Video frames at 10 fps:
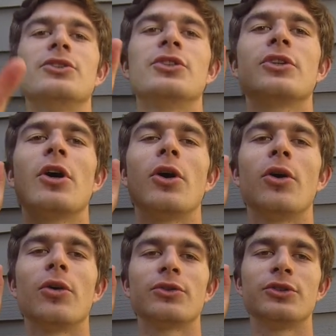to
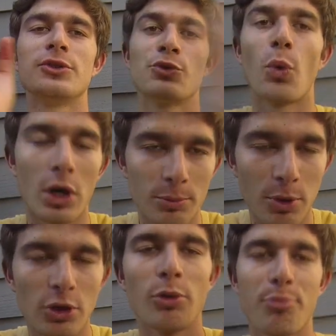go to his water
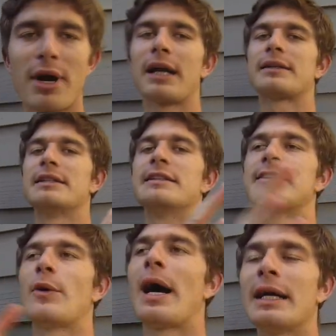polo practice.
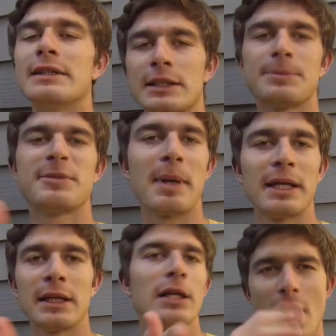So I ended up
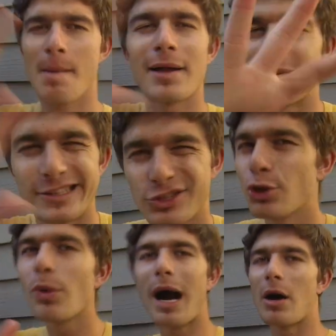spending about like
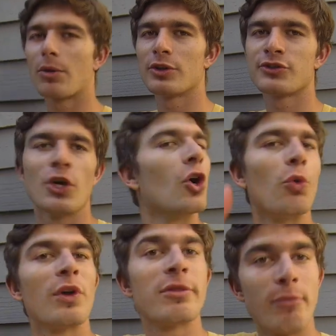two hours
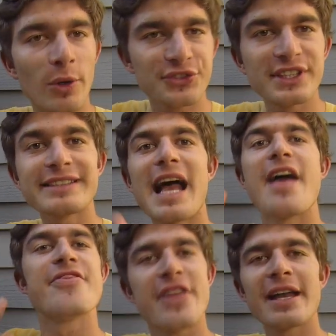with Moses
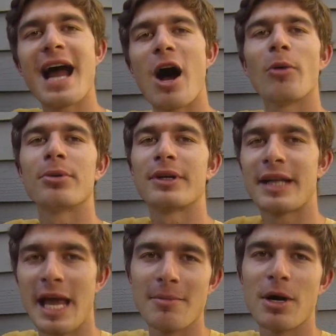and then
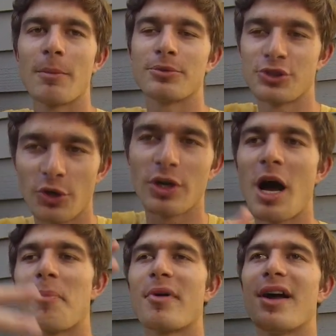Albert came up, showed
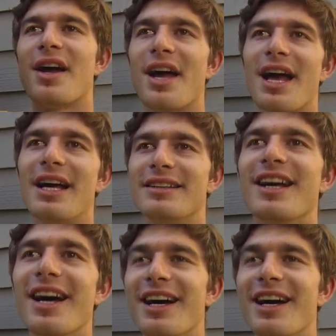up and